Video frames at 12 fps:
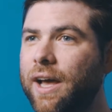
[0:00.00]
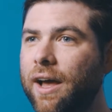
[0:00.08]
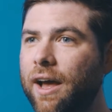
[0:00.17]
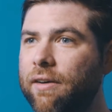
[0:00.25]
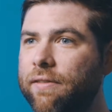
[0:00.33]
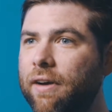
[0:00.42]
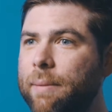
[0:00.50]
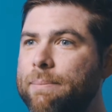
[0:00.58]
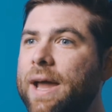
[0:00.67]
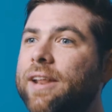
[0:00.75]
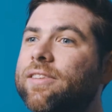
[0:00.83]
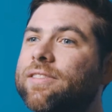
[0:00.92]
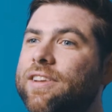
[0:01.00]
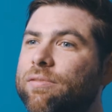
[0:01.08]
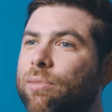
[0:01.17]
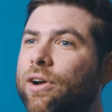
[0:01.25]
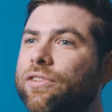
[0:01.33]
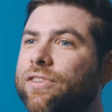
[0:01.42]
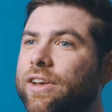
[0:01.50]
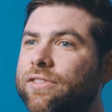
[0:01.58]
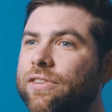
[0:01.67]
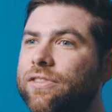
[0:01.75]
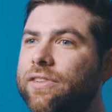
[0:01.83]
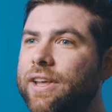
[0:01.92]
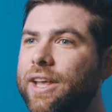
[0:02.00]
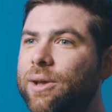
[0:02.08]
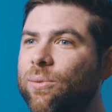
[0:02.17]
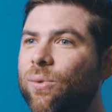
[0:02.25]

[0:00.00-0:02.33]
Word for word: a very meditative process to see